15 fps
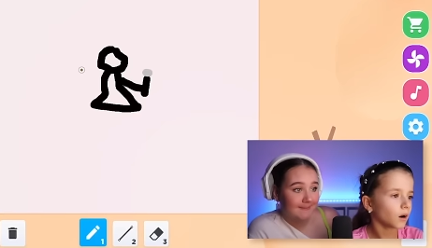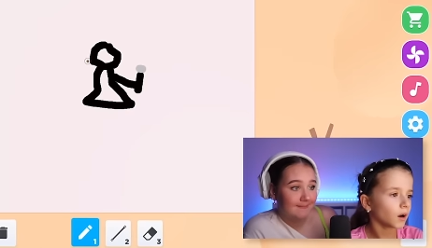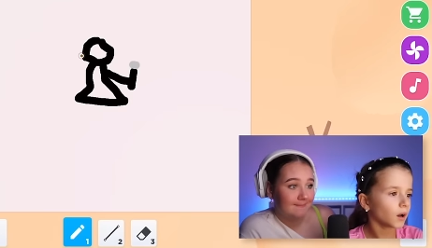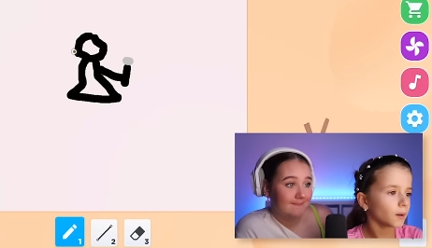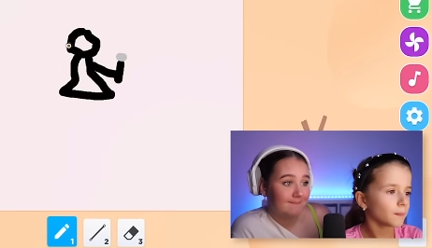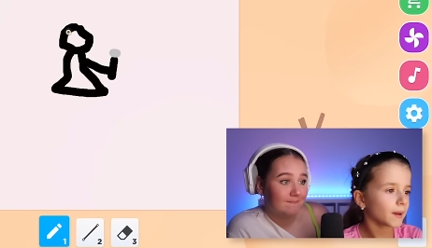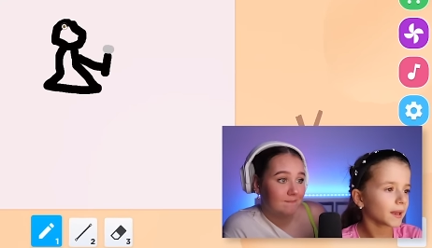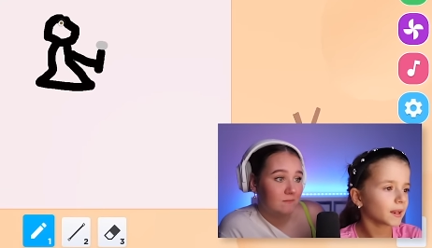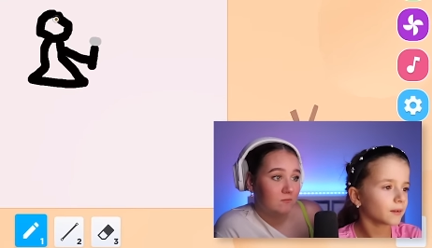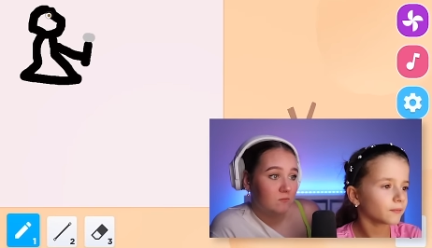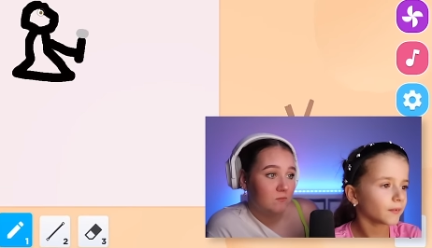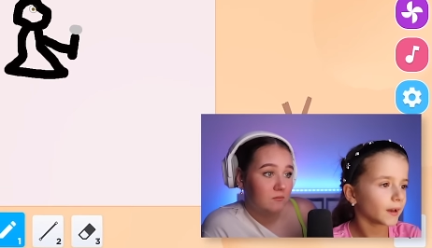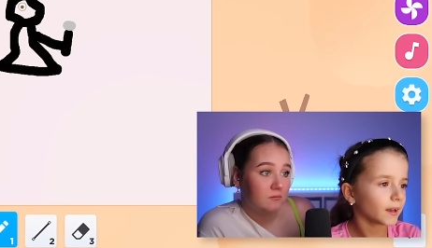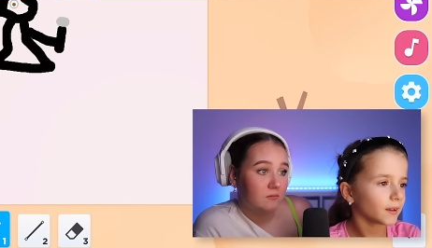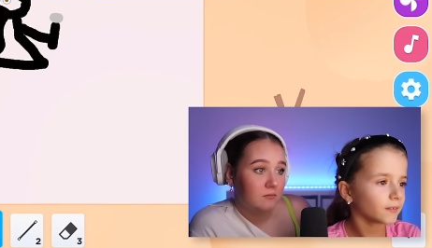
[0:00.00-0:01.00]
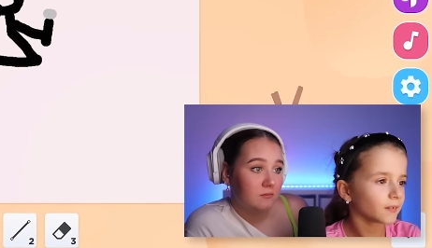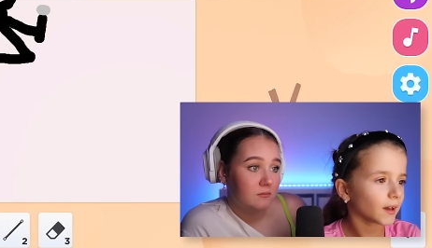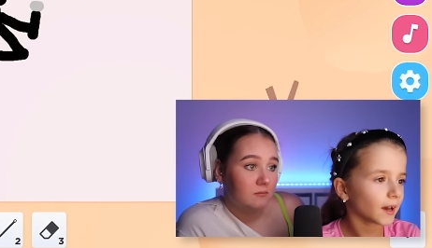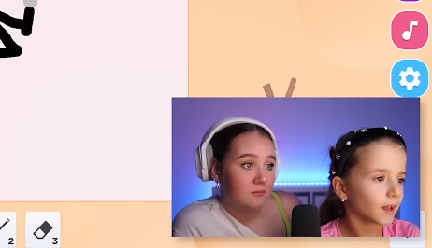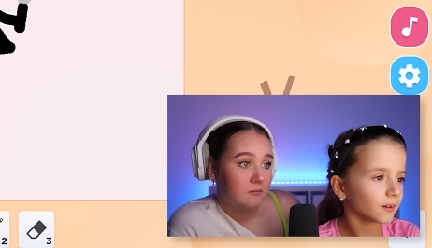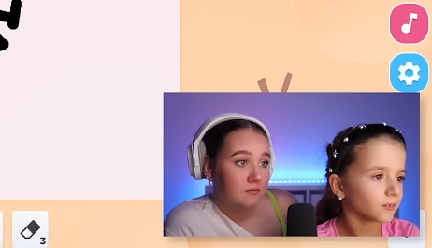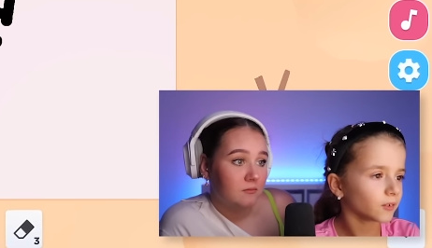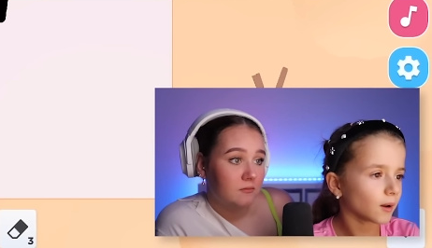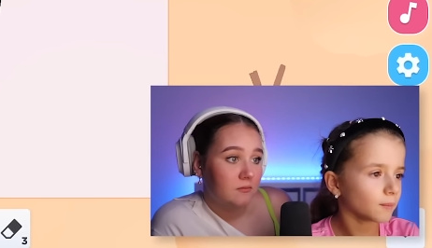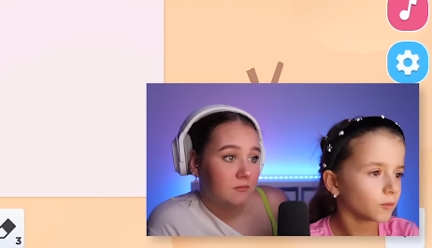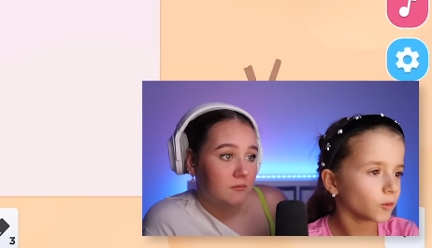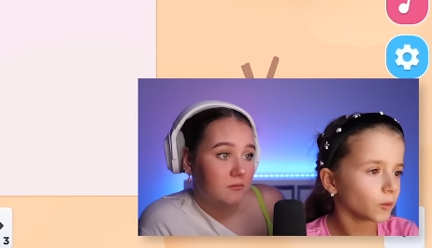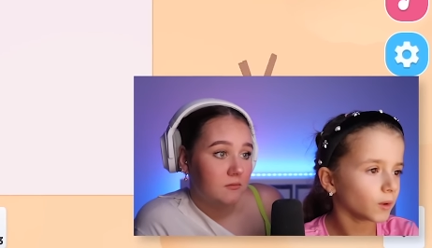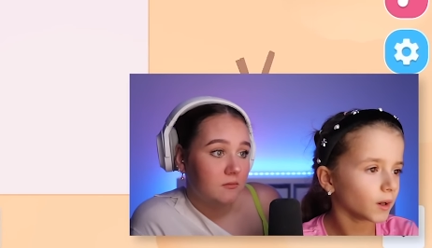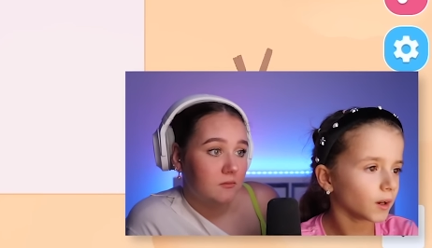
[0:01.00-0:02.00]
Speaker 1: I'm making a face and
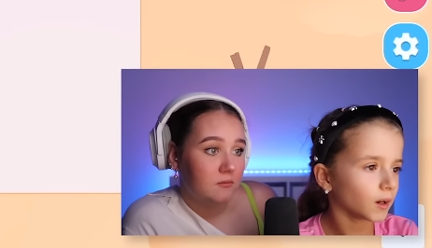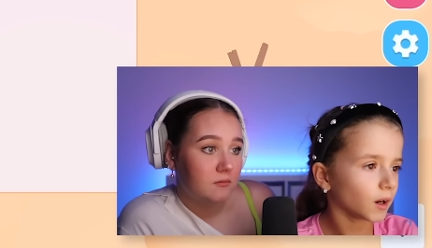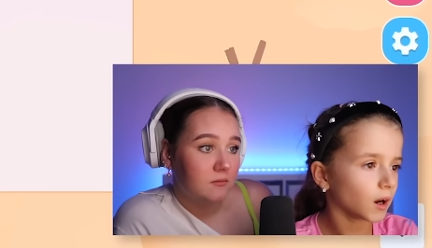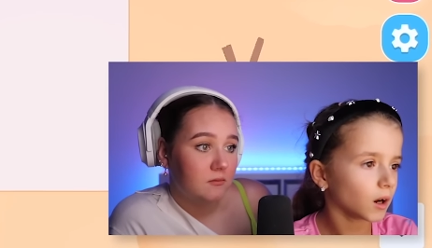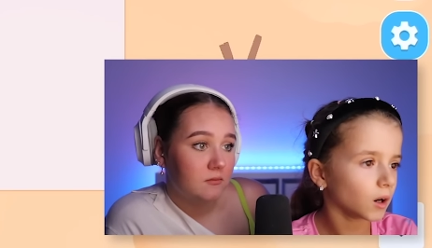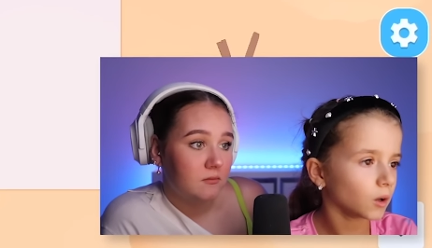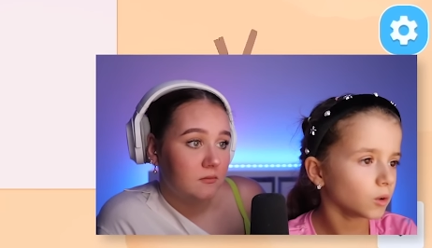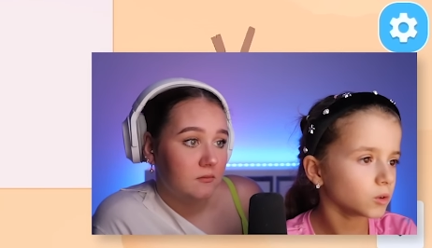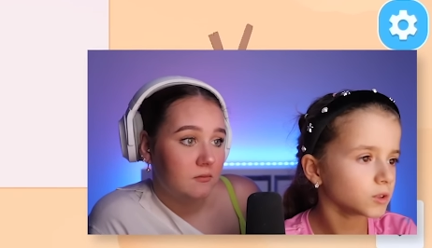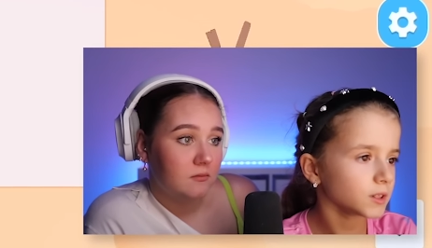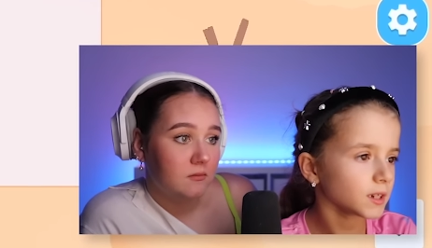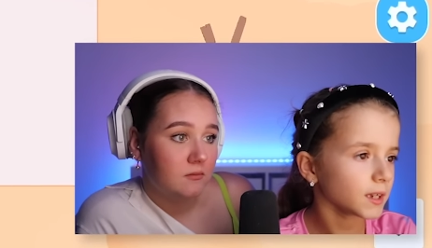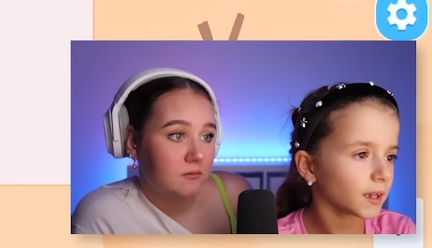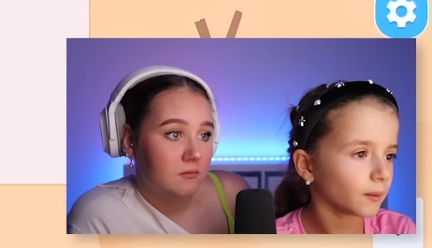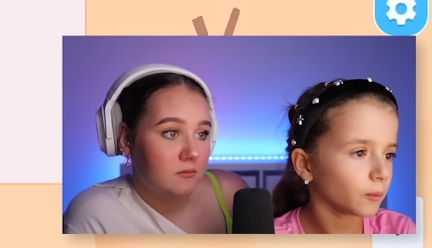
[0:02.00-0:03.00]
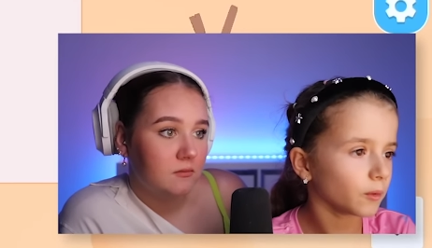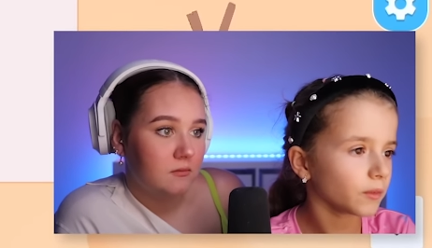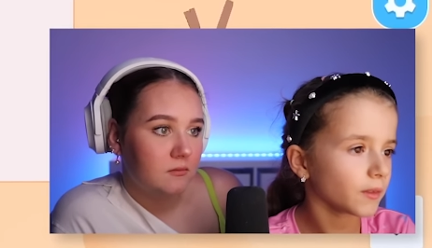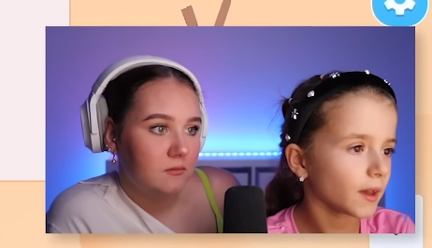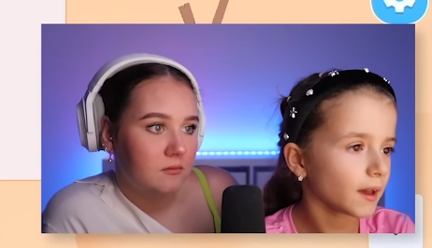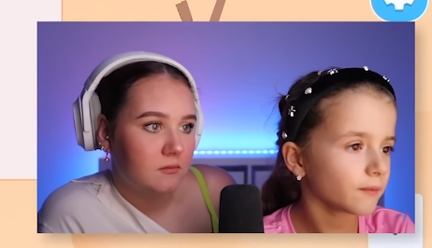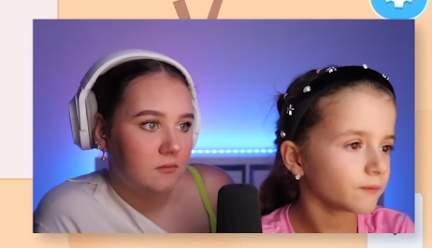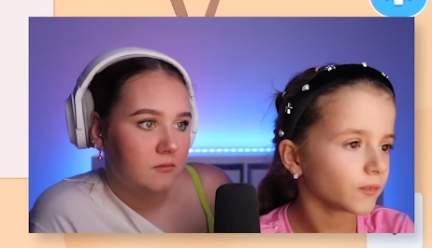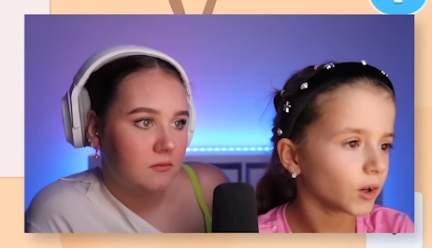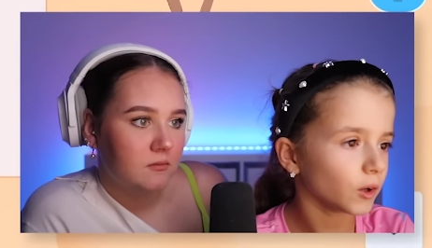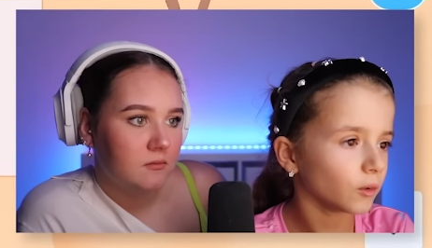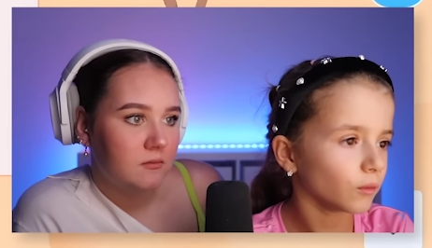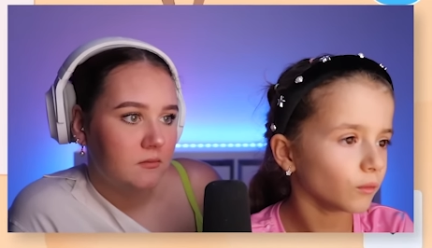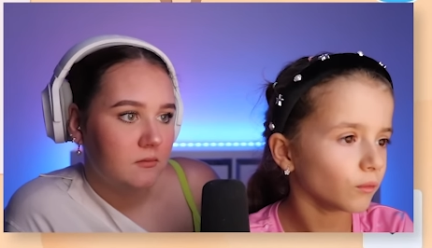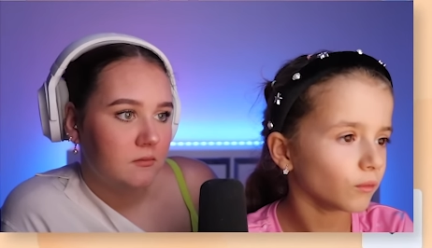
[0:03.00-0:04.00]
I'm doing a girl singing with
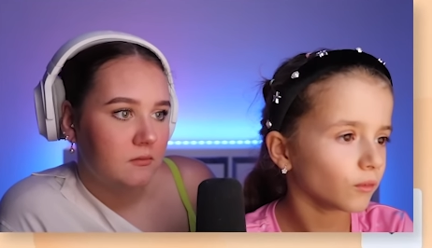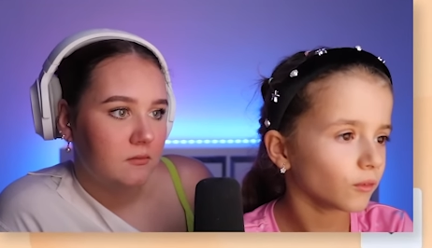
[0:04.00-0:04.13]
headphones.